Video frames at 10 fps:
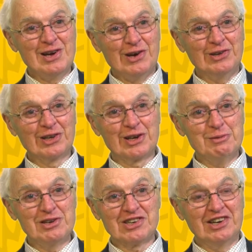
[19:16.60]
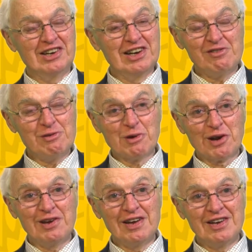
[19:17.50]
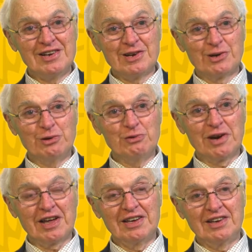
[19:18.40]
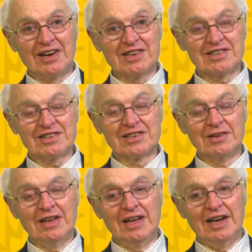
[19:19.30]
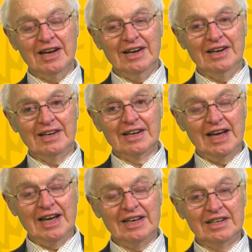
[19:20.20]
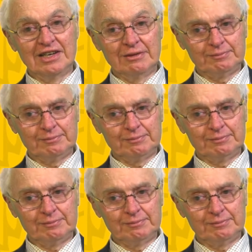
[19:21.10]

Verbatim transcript: on the commission, and everybody could recognise it. And